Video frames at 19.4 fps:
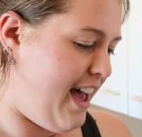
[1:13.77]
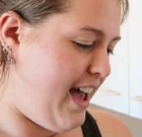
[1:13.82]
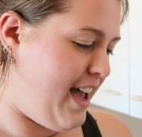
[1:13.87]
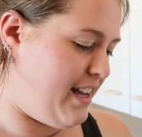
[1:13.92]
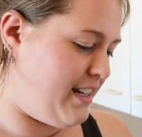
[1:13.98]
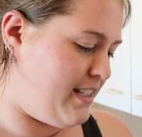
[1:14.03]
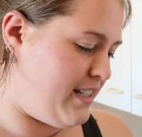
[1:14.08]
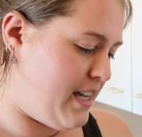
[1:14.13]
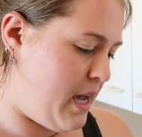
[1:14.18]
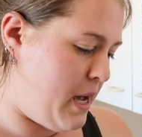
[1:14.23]

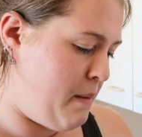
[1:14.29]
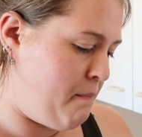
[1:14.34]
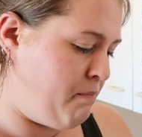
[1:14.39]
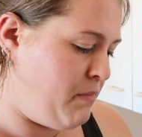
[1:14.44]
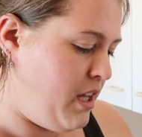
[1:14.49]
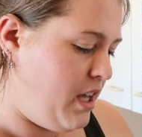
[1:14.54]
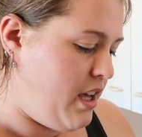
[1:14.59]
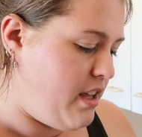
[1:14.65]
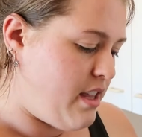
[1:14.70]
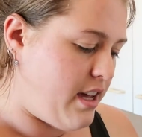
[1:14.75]

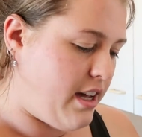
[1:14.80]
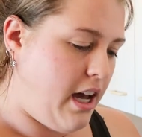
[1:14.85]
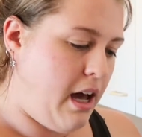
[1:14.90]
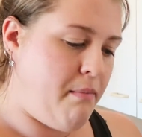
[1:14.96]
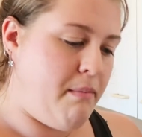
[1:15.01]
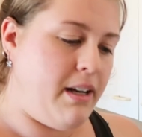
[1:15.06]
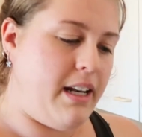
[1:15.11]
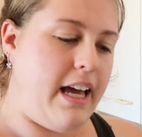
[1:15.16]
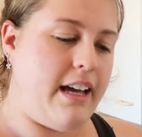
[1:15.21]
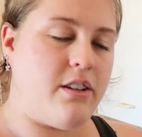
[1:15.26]
And they
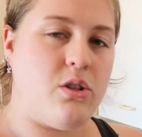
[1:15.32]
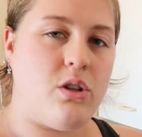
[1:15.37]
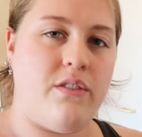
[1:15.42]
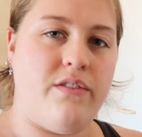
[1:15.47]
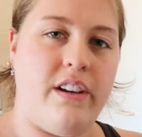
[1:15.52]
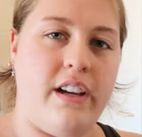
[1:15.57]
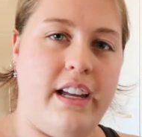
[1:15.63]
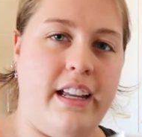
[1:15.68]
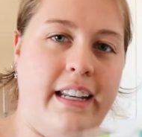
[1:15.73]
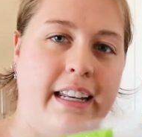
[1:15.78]
come in like sort
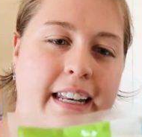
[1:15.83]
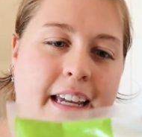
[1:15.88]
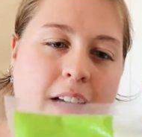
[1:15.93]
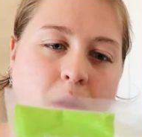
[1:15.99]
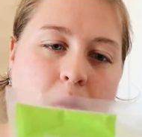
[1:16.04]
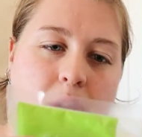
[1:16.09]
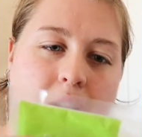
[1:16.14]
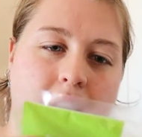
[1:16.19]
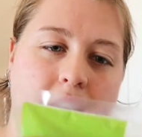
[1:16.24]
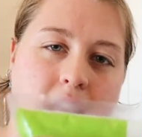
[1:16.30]
of a
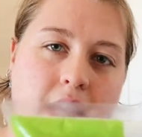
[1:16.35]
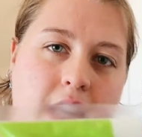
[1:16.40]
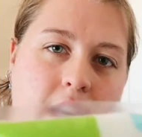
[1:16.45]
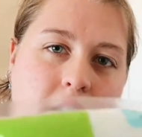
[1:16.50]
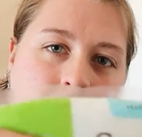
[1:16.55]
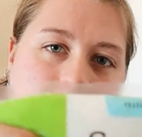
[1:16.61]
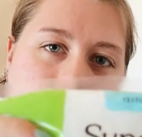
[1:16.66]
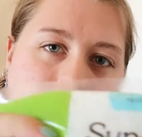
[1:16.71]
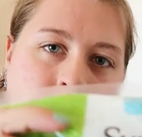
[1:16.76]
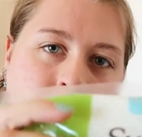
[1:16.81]

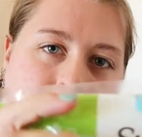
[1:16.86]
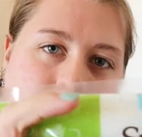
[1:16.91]
liquidy